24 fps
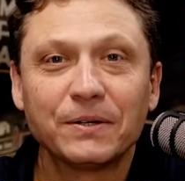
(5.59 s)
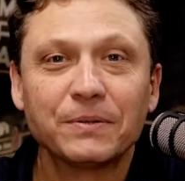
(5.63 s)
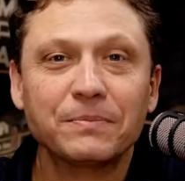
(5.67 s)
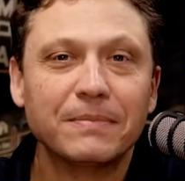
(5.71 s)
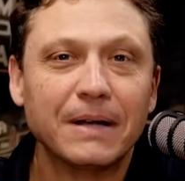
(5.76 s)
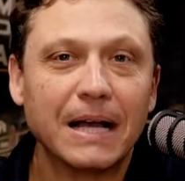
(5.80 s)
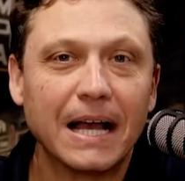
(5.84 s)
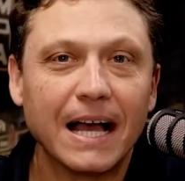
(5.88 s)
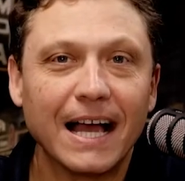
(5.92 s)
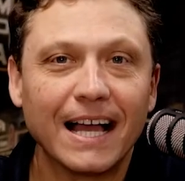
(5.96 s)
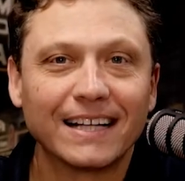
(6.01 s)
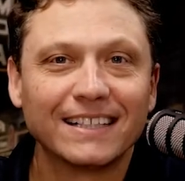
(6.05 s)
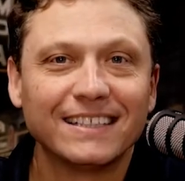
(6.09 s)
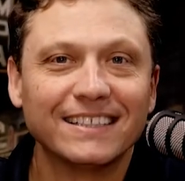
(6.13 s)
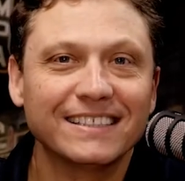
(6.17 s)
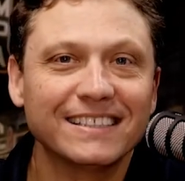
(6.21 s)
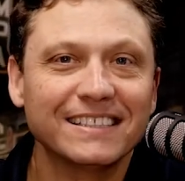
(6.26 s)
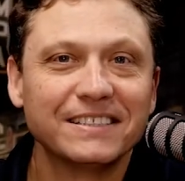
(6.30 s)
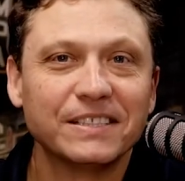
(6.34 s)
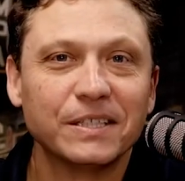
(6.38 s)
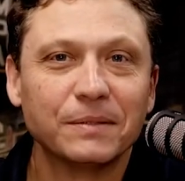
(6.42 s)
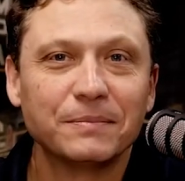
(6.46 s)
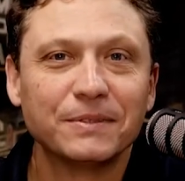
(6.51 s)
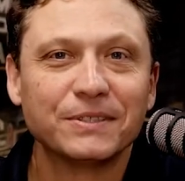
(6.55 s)
back to this
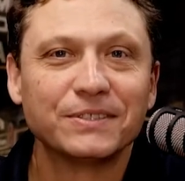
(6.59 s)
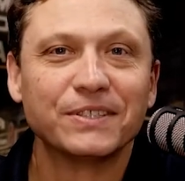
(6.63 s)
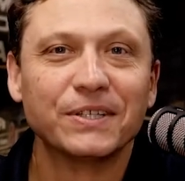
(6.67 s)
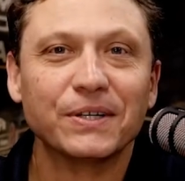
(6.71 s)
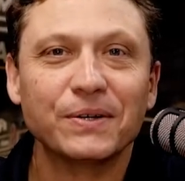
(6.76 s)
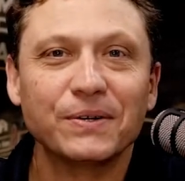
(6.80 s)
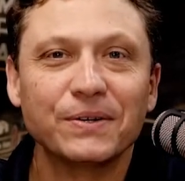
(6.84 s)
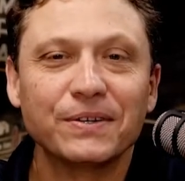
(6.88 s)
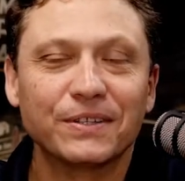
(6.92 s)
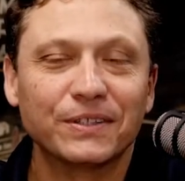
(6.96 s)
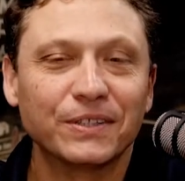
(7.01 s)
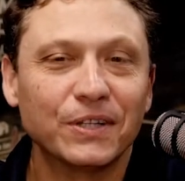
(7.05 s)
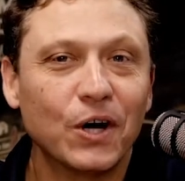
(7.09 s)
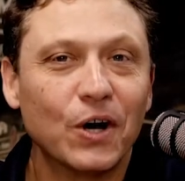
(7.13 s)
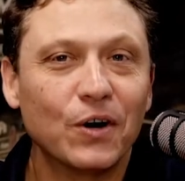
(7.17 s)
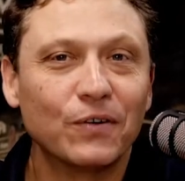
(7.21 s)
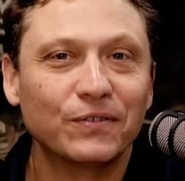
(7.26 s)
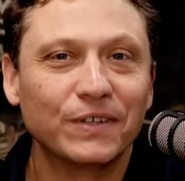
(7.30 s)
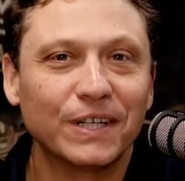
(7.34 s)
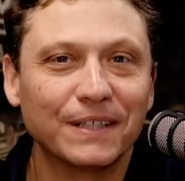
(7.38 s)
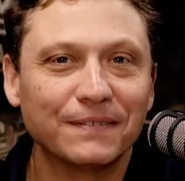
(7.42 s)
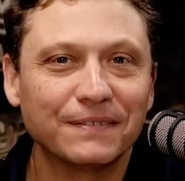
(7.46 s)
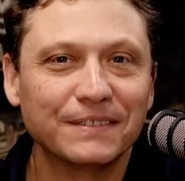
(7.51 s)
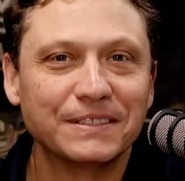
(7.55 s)
episode of the Law of
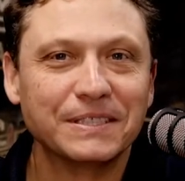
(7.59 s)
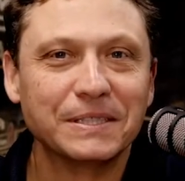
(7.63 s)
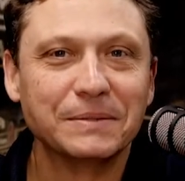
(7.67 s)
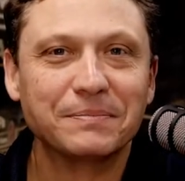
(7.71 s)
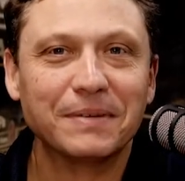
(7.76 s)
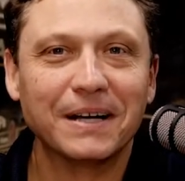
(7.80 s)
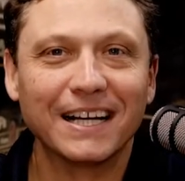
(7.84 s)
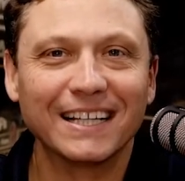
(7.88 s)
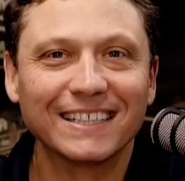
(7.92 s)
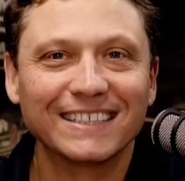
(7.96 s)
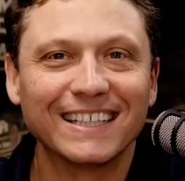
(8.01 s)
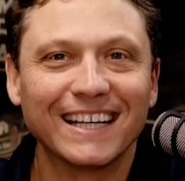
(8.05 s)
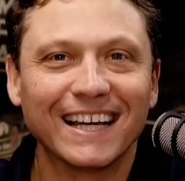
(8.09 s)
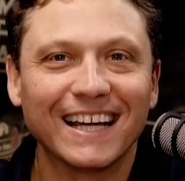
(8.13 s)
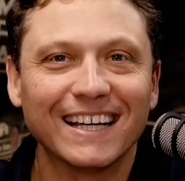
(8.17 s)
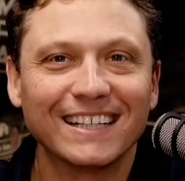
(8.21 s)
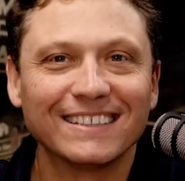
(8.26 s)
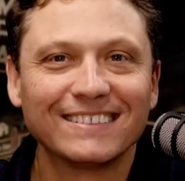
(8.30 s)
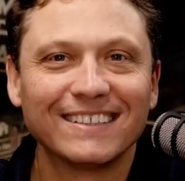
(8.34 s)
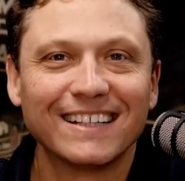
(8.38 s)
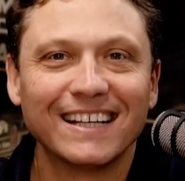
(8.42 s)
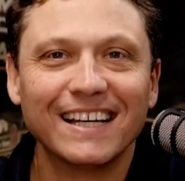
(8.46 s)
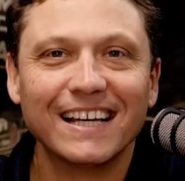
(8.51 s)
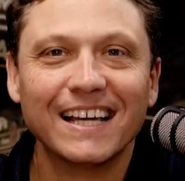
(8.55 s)
Relevancy podcast.